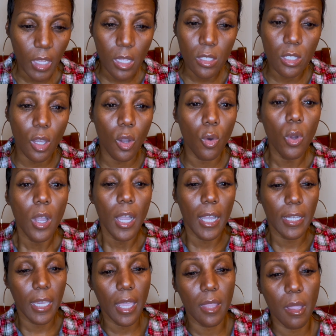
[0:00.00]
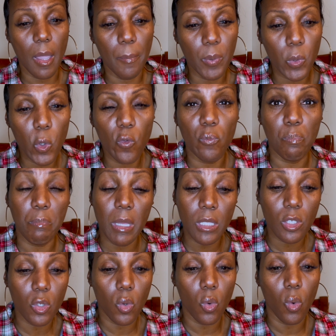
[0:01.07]
So again, improve
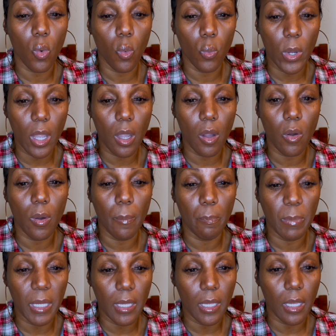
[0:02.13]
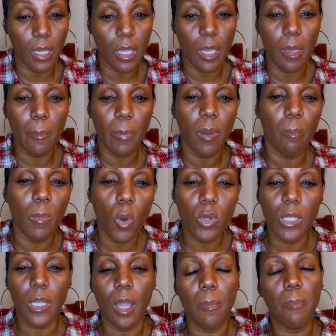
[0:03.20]
mental well-being and
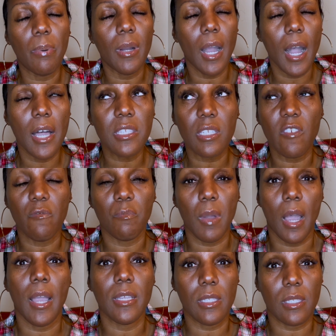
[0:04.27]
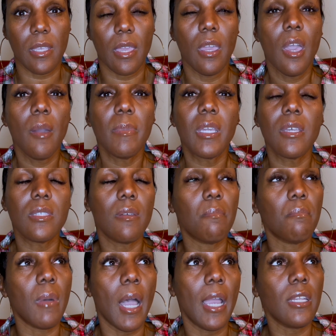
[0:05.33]
promoting a positive mindset, because the
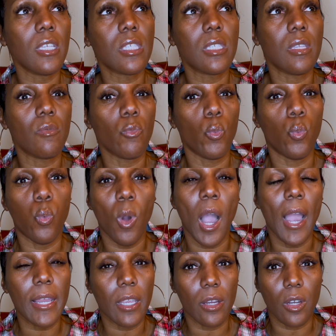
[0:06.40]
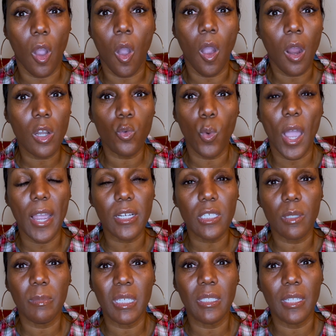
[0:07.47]
mind is hardwired to
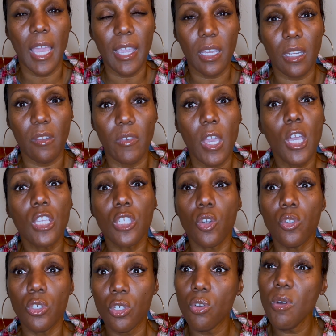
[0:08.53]
be negative. So you